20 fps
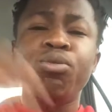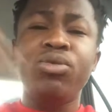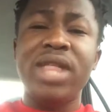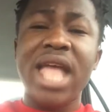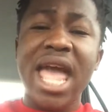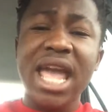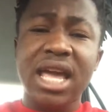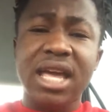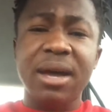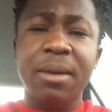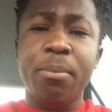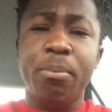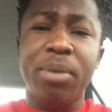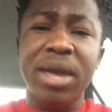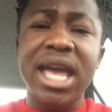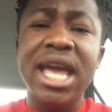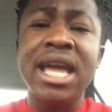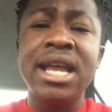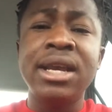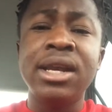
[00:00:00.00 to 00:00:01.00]
They could
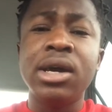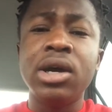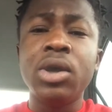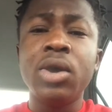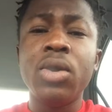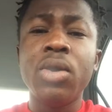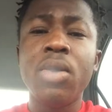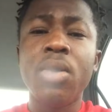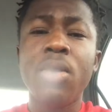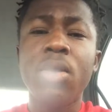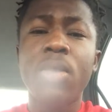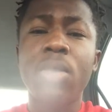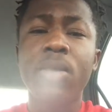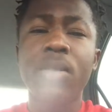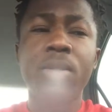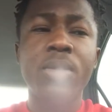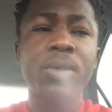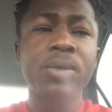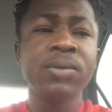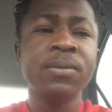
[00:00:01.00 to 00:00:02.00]
bend
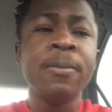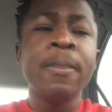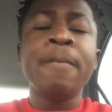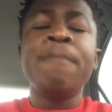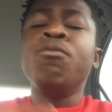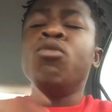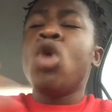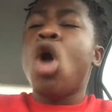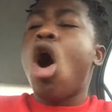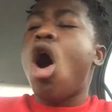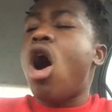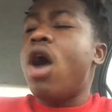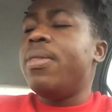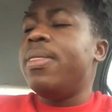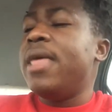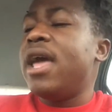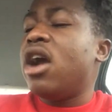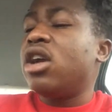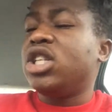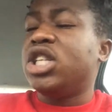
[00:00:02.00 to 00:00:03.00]
all
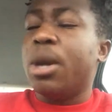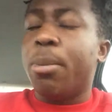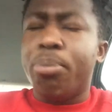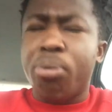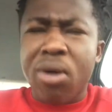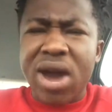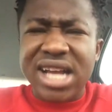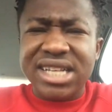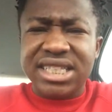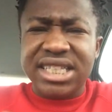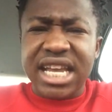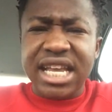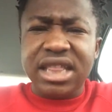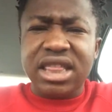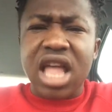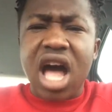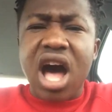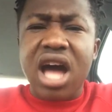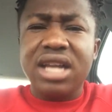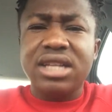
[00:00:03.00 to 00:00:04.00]
their depressing
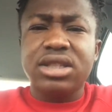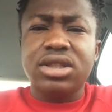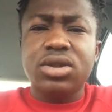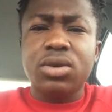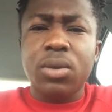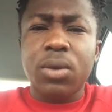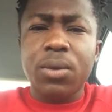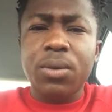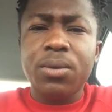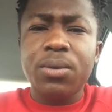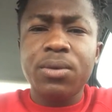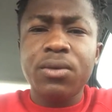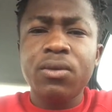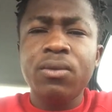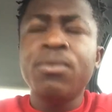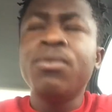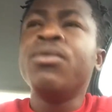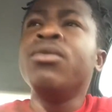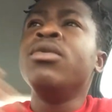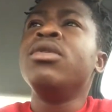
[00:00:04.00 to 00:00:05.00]
thoughts.
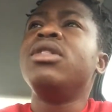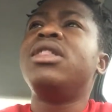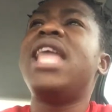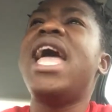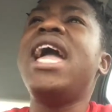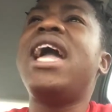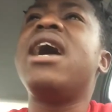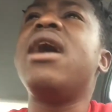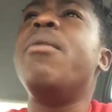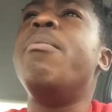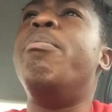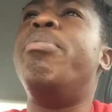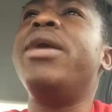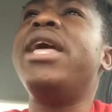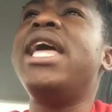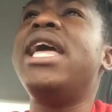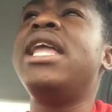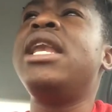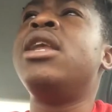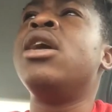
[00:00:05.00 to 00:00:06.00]
They could
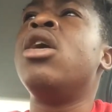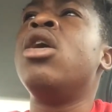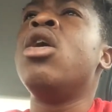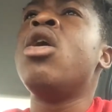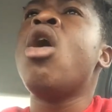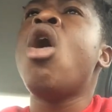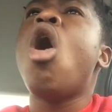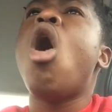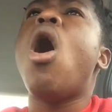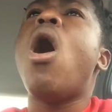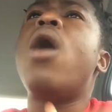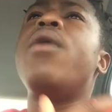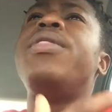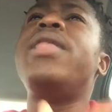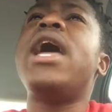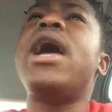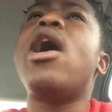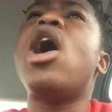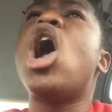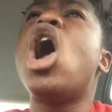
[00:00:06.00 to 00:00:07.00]
bend all
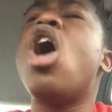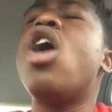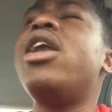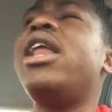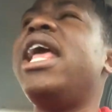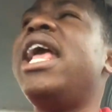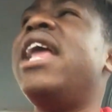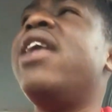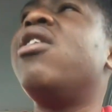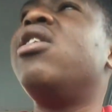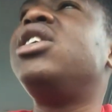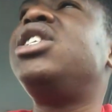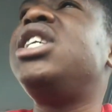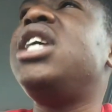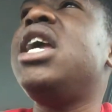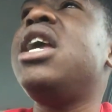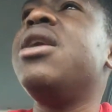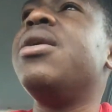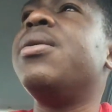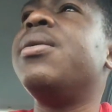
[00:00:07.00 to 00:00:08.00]
their hurt
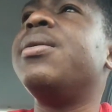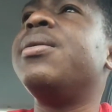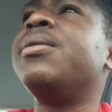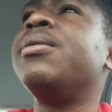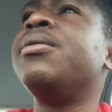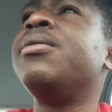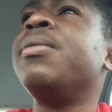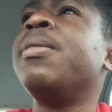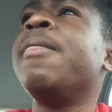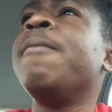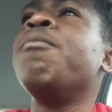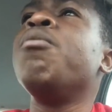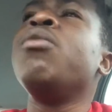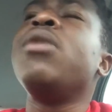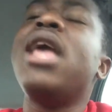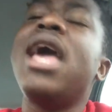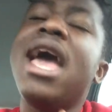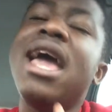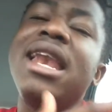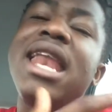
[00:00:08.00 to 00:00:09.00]
energy.
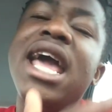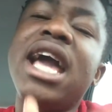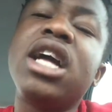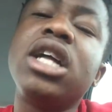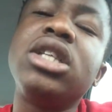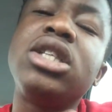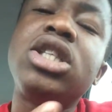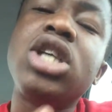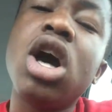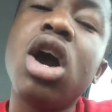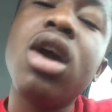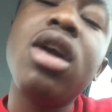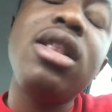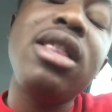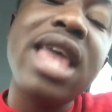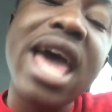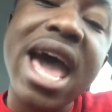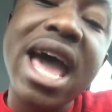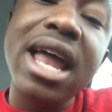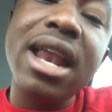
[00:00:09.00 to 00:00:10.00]
And they could
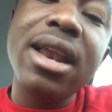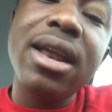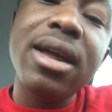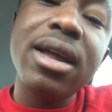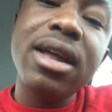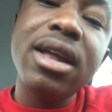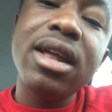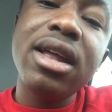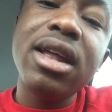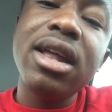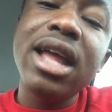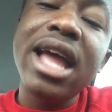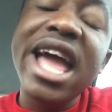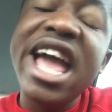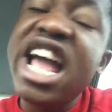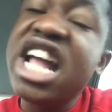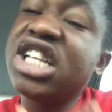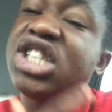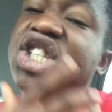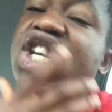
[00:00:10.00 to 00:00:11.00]
turn that
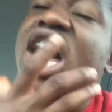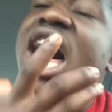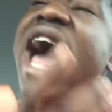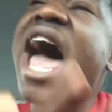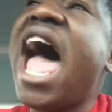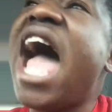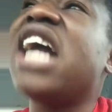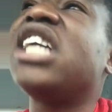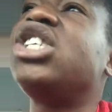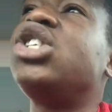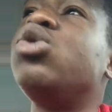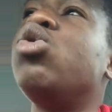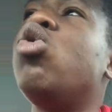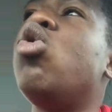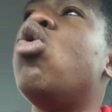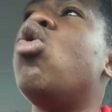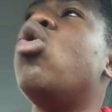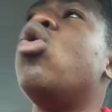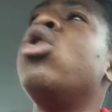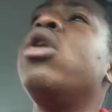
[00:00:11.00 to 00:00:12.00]
into
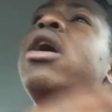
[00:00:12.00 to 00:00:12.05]
actual